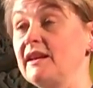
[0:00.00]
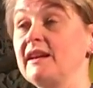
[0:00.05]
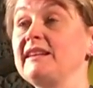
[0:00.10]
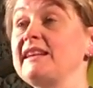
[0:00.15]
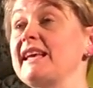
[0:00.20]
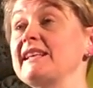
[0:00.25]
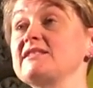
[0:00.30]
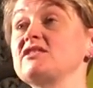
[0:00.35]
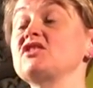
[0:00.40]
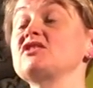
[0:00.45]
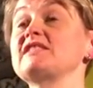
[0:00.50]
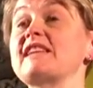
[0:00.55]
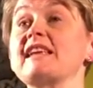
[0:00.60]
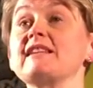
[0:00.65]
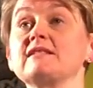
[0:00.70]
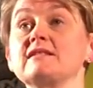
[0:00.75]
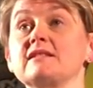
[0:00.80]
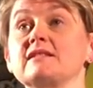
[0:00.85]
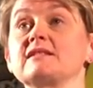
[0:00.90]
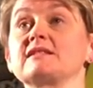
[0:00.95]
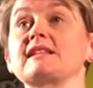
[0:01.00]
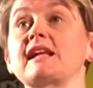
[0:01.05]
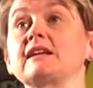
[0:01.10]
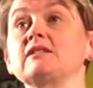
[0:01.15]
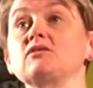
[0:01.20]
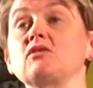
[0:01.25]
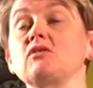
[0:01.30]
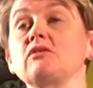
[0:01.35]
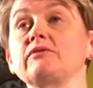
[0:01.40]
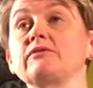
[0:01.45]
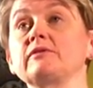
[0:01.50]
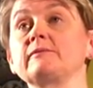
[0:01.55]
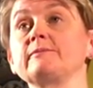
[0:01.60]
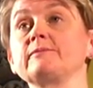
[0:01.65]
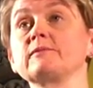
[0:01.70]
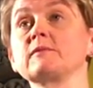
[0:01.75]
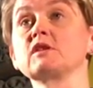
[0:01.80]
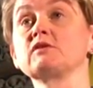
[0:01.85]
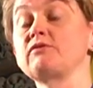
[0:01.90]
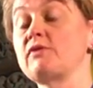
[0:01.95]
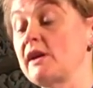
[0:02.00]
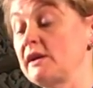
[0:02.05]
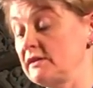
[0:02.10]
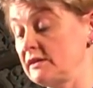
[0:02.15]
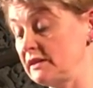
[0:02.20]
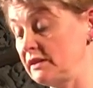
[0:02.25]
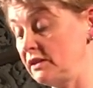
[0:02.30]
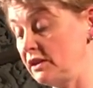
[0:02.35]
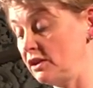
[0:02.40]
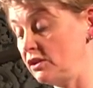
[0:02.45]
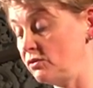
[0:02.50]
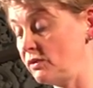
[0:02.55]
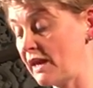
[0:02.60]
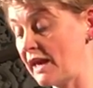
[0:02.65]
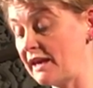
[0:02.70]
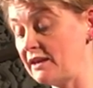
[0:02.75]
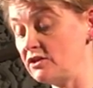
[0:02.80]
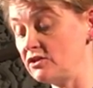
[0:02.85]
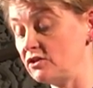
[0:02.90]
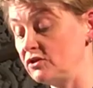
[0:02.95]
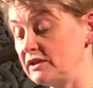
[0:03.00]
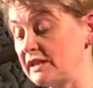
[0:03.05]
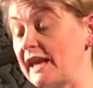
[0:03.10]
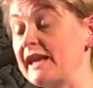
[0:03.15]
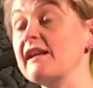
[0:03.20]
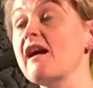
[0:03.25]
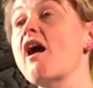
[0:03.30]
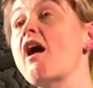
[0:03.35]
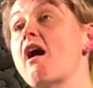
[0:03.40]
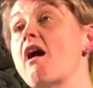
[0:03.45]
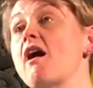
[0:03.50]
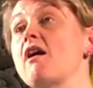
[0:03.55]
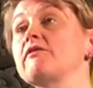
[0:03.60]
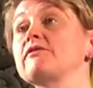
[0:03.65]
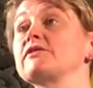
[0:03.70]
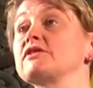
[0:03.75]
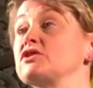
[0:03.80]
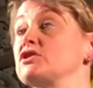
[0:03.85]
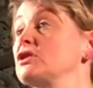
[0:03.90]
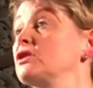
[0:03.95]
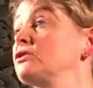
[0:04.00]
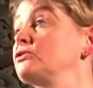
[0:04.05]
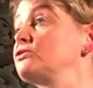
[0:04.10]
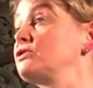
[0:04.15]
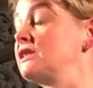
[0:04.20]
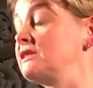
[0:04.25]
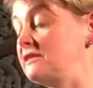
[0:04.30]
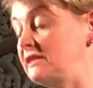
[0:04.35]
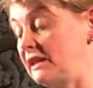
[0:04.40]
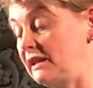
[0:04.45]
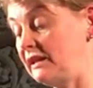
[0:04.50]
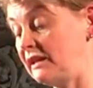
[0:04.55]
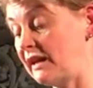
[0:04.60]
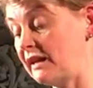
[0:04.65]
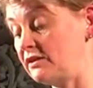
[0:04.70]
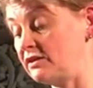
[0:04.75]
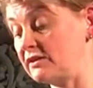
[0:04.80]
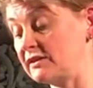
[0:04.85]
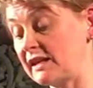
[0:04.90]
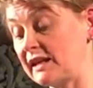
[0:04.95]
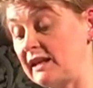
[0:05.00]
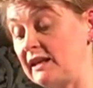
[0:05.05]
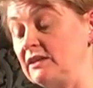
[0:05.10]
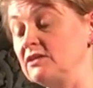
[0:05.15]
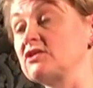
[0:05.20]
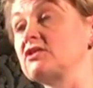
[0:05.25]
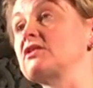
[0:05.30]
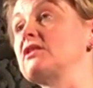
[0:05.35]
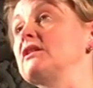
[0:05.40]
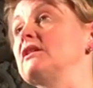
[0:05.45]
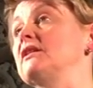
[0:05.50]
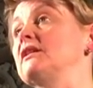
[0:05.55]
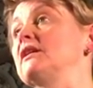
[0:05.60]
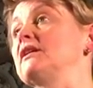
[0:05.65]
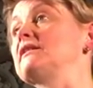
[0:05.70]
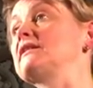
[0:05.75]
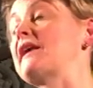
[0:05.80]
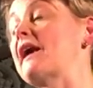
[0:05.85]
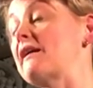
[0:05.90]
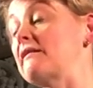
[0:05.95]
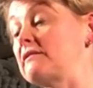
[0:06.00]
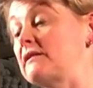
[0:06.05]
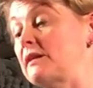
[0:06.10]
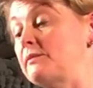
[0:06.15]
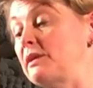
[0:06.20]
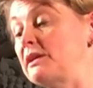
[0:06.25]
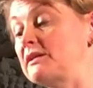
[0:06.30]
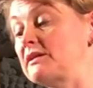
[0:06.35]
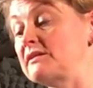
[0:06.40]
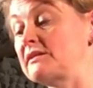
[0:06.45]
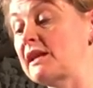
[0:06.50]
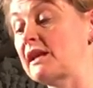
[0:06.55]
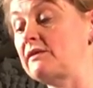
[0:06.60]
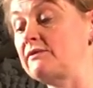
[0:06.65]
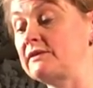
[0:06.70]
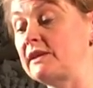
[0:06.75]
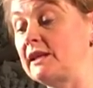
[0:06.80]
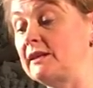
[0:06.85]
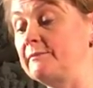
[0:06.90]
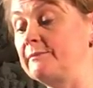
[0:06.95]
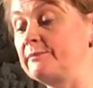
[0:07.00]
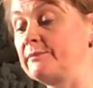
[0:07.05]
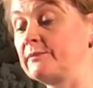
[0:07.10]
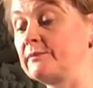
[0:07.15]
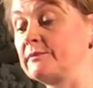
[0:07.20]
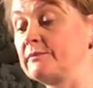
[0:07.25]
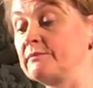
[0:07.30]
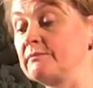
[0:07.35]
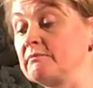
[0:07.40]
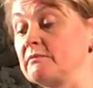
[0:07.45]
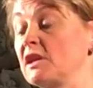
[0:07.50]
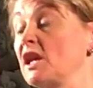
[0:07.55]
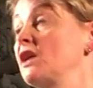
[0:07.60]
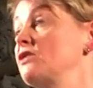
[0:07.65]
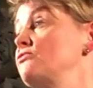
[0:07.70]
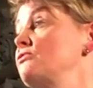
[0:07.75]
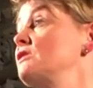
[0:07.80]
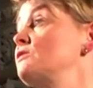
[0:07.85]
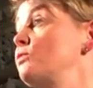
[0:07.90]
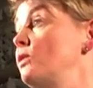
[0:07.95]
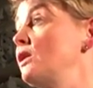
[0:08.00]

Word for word: And let's just end the standoff. France and the UK should take half the children and teenagers each and get them into safety. Countries